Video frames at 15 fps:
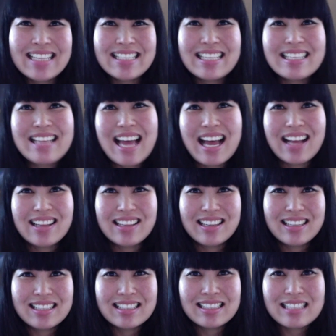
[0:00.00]

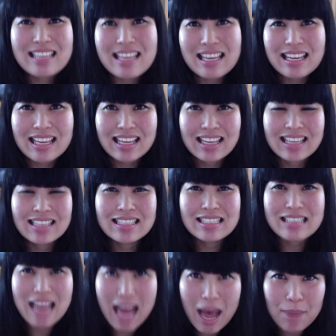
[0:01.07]
Tinel, T,
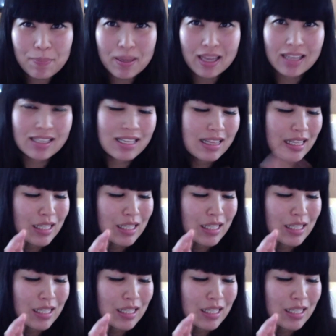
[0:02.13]
tapping.